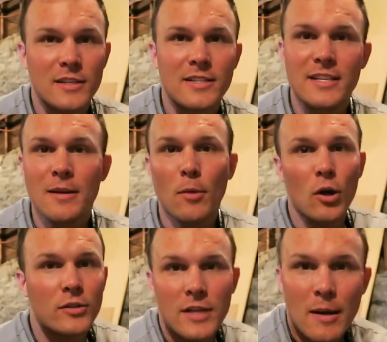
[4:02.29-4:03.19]
I see them
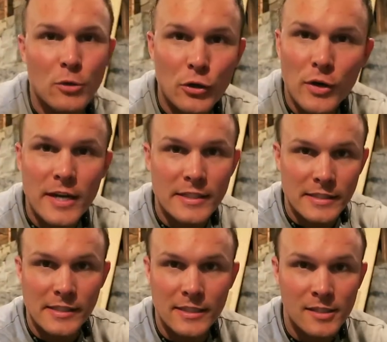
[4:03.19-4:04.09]
all the time on
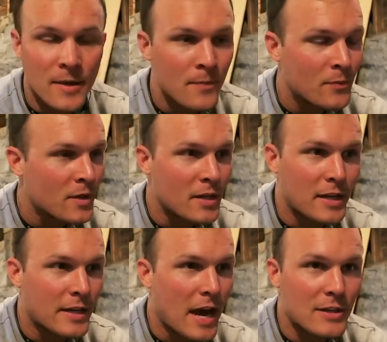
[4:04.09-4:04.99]
Craigslist,
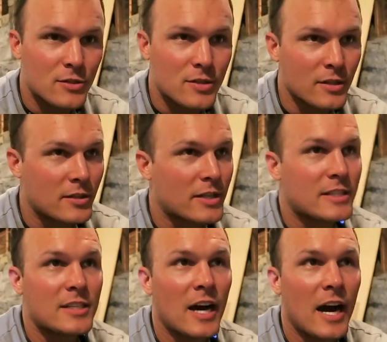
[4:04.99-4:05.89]
and guys are selling the
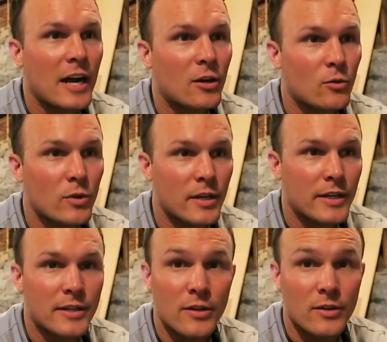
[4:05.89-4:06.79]
entire
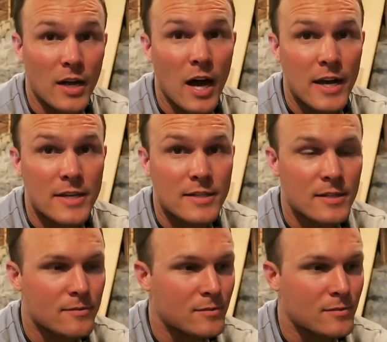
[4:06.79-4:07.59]
rig, and they're nice.